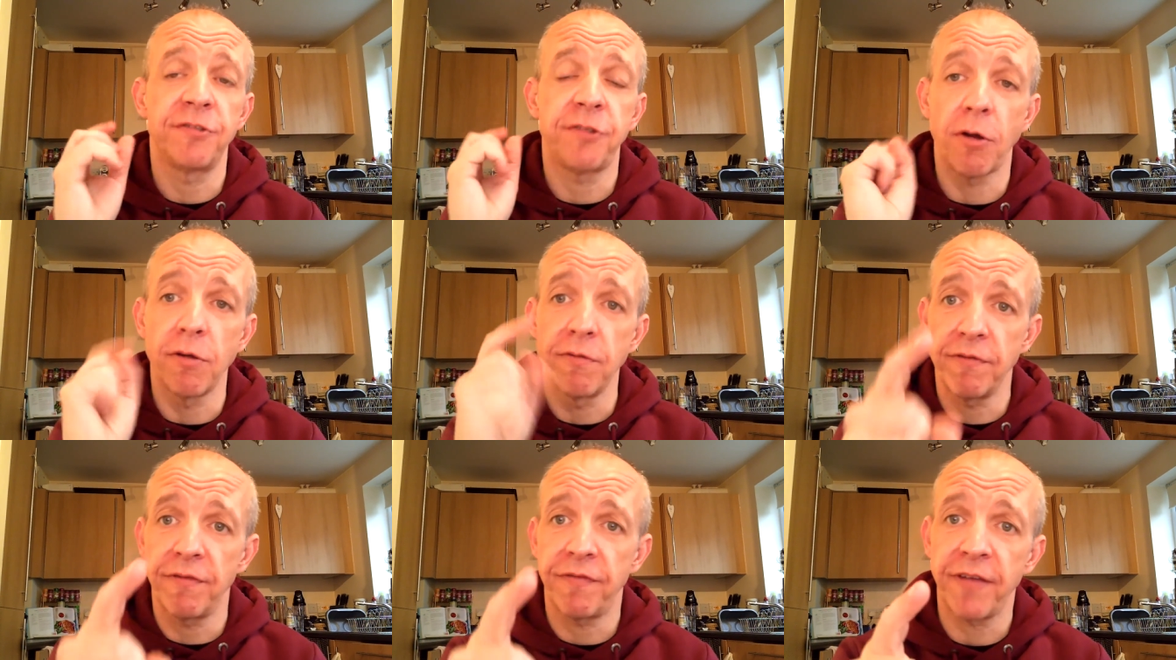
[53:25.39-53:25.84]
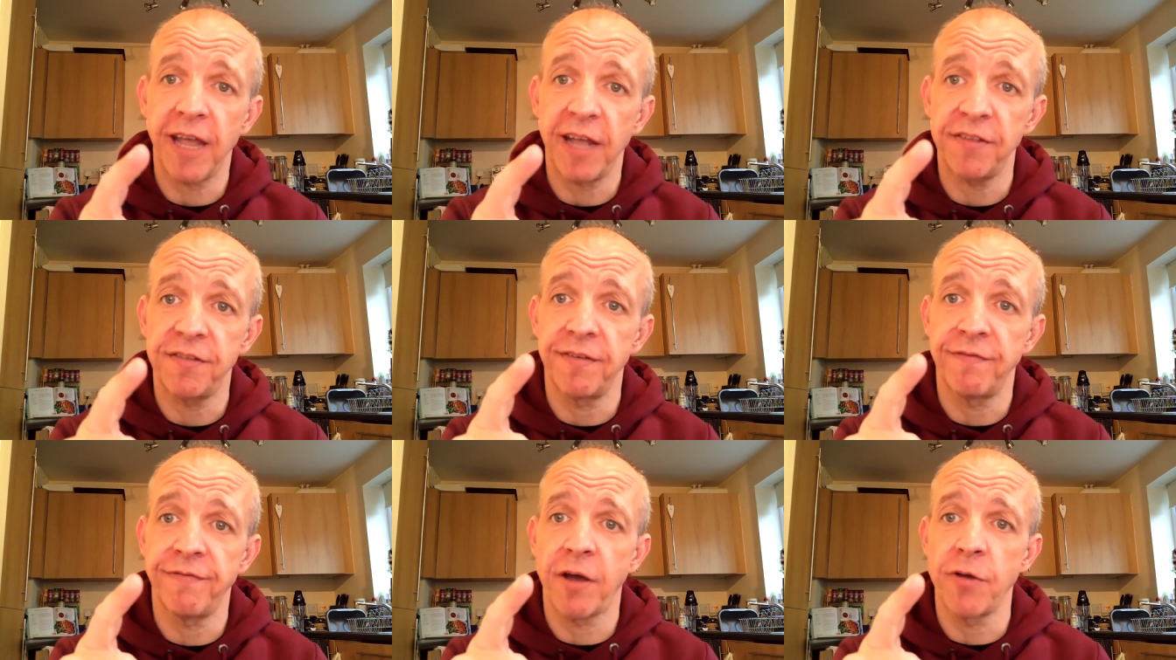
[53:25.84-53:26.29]
Don't
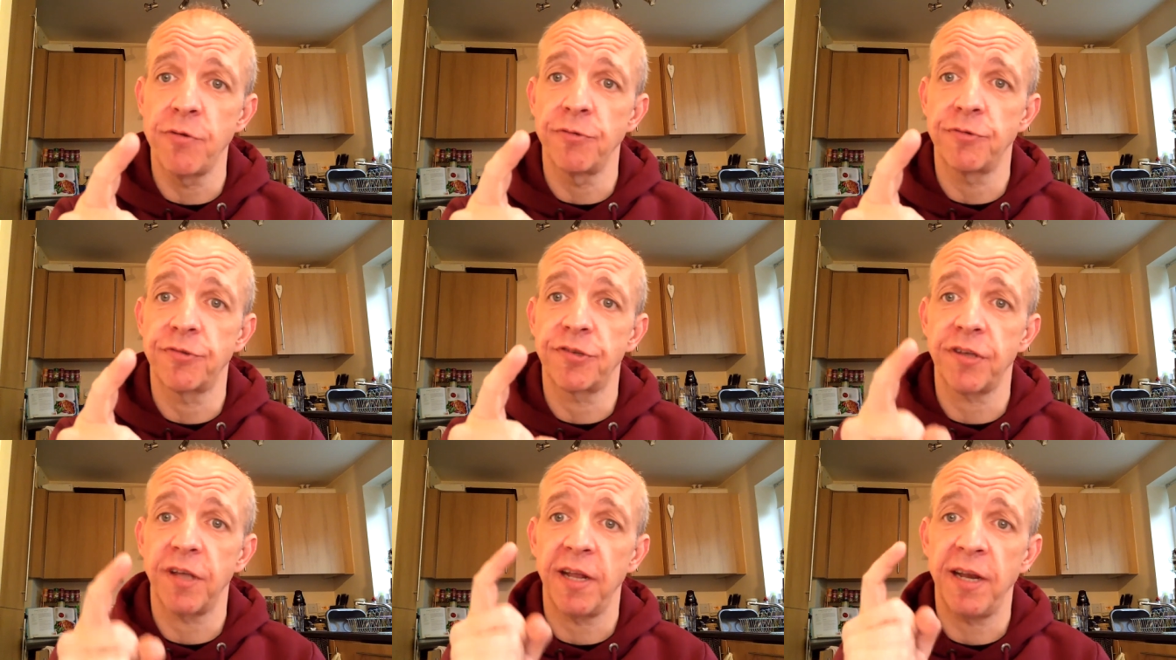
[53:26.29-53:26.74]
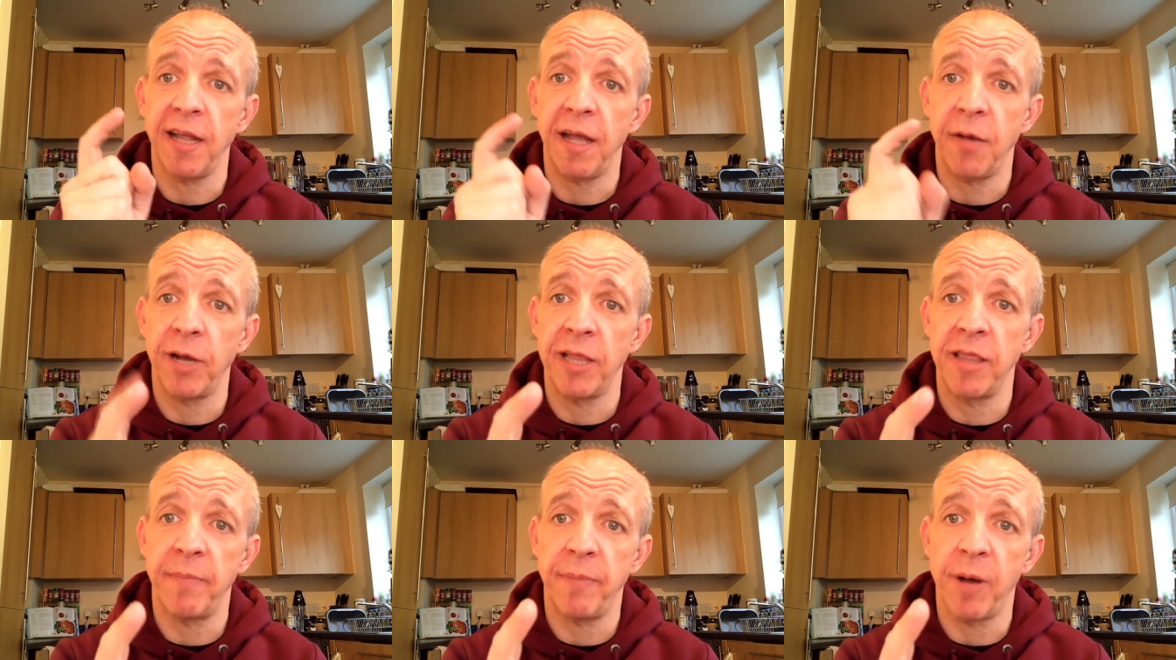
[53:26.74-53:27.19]
forget to vote
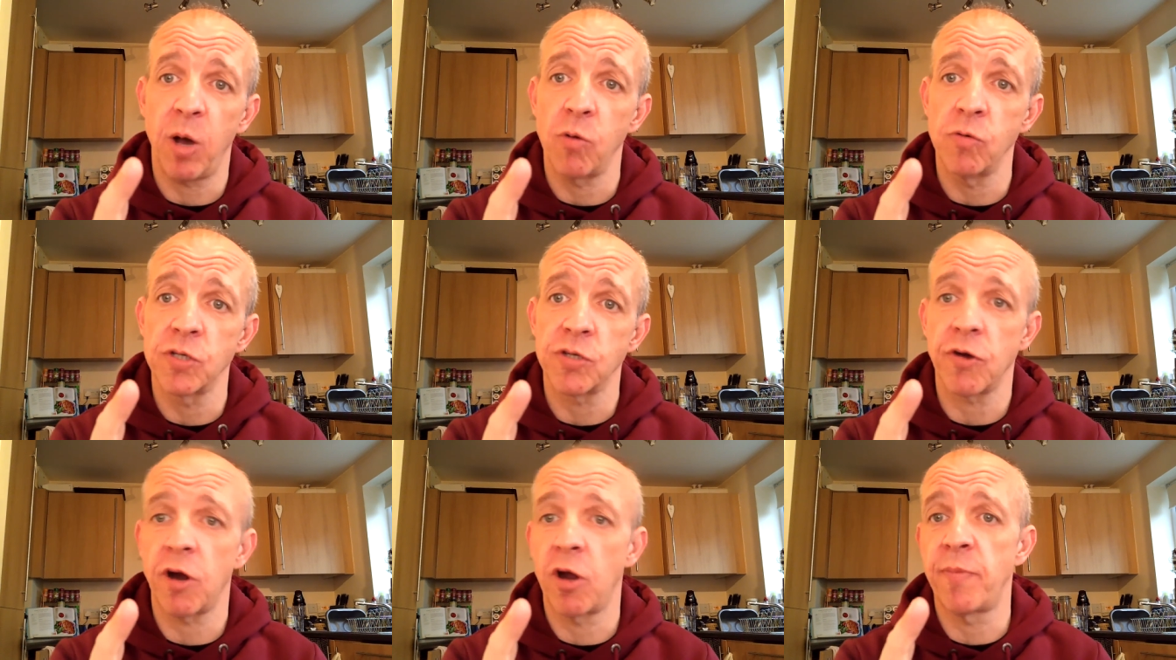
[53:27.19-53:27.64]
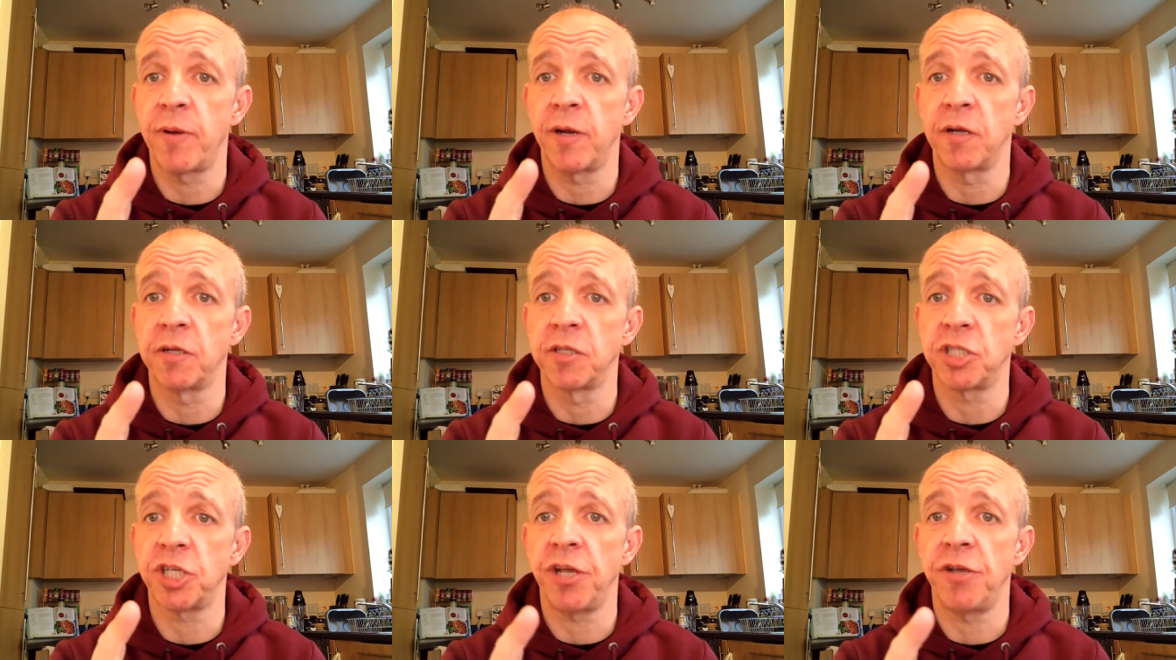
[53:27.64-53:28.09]
when the polls are open
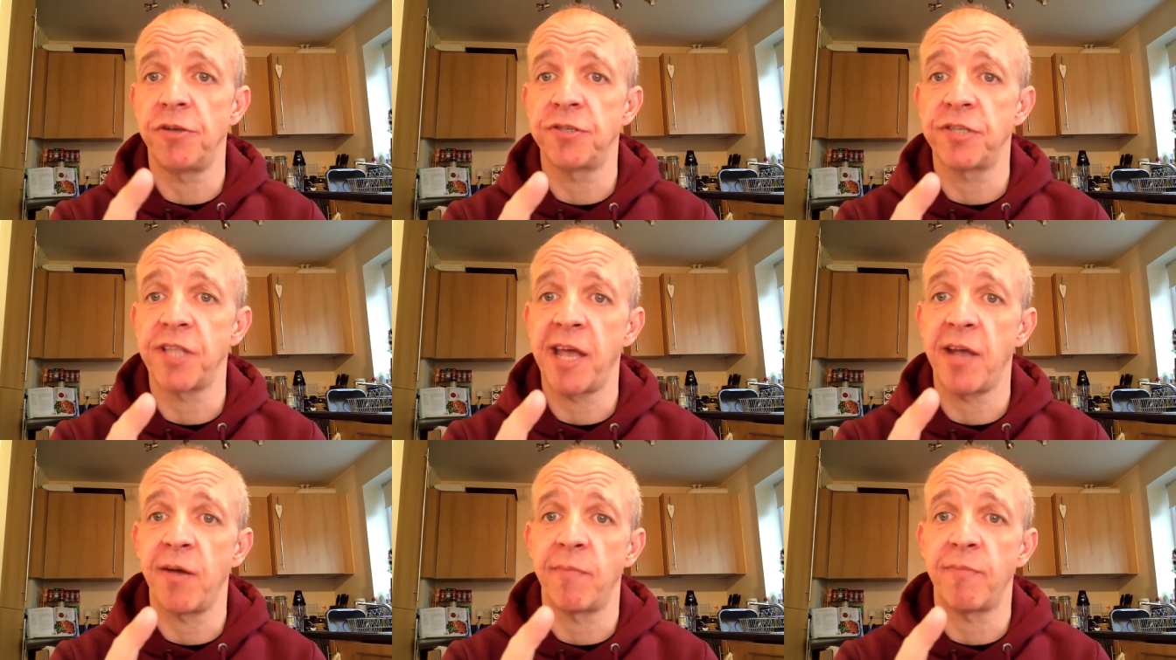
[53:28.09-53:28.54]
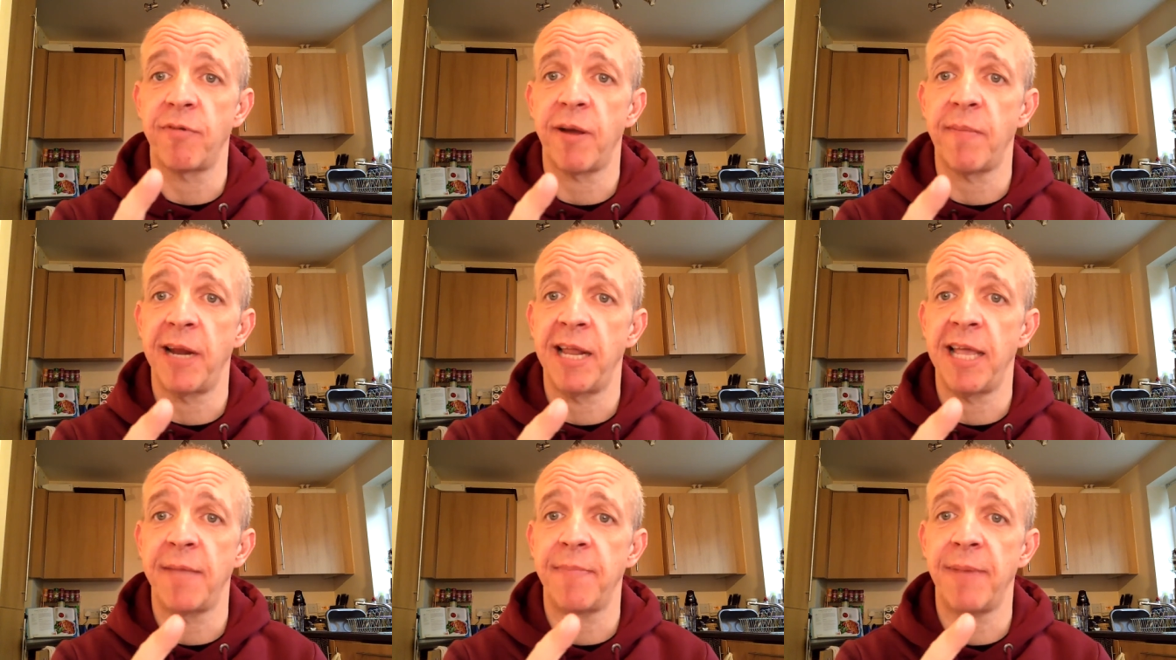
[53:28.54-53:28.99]
on Tuesday on
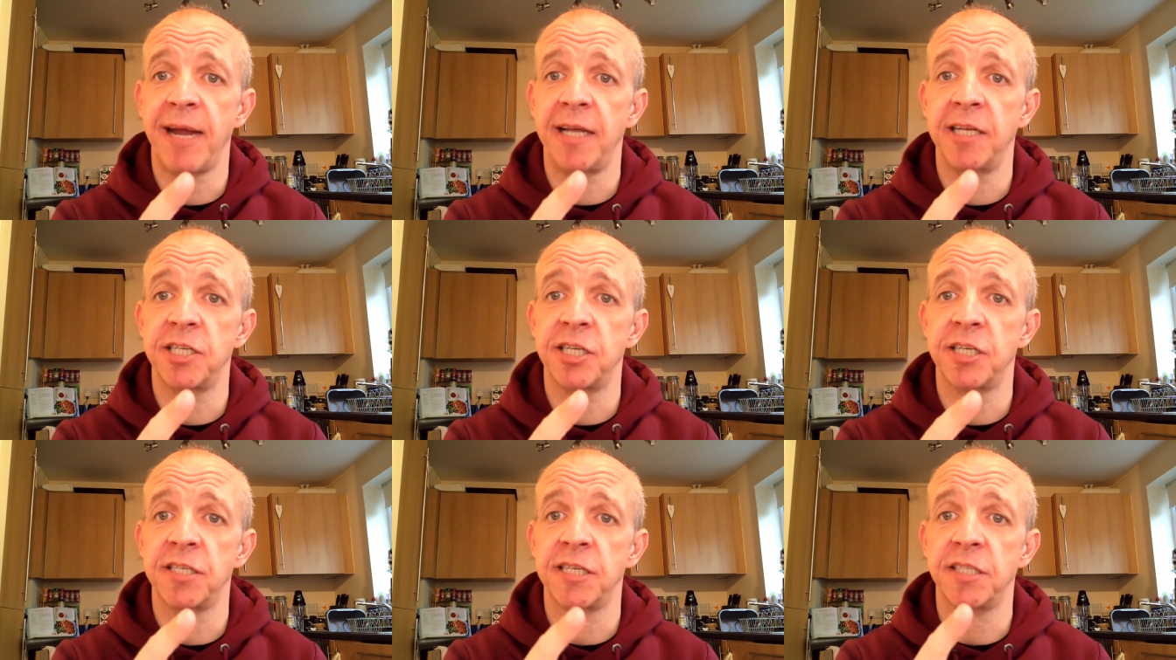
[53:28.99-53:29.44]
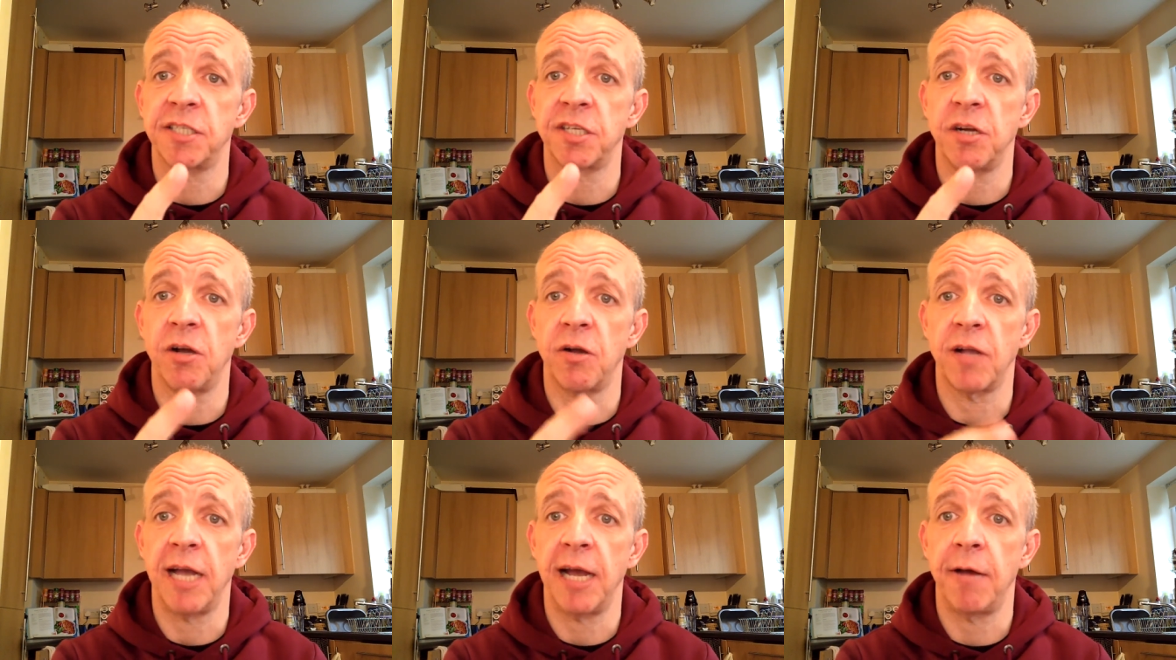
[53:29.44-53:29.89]
Premier League managers. It's a
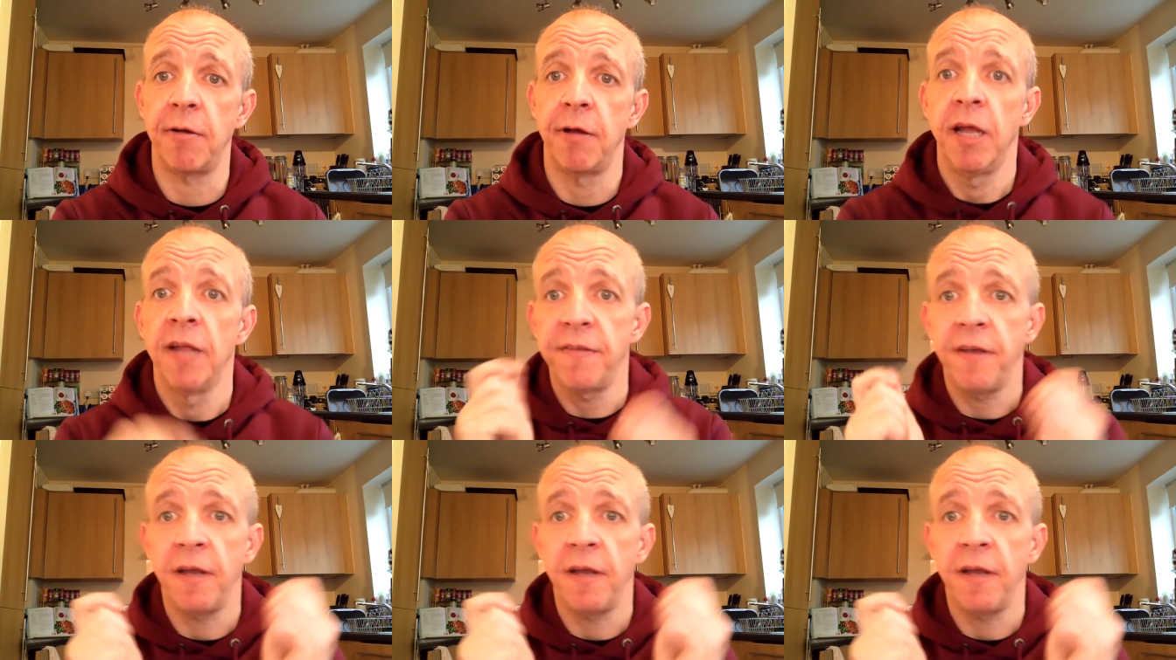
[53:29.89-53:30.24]
knockout.